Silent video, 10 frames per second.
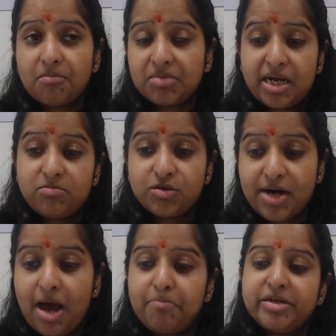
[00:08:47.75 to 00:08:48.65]
sometimes
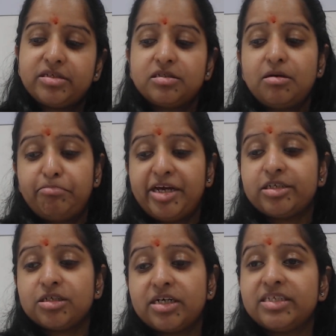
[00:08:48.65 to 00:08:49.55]
what happens is the
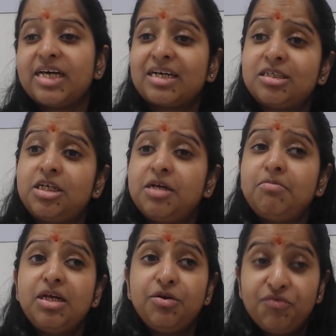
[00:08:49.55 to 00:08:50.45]
patient is
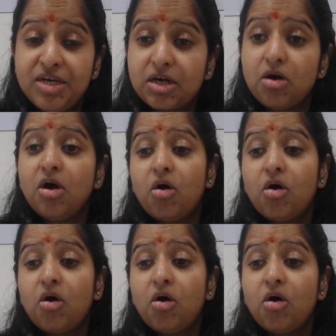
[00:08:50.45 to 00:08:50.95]
extremely weak,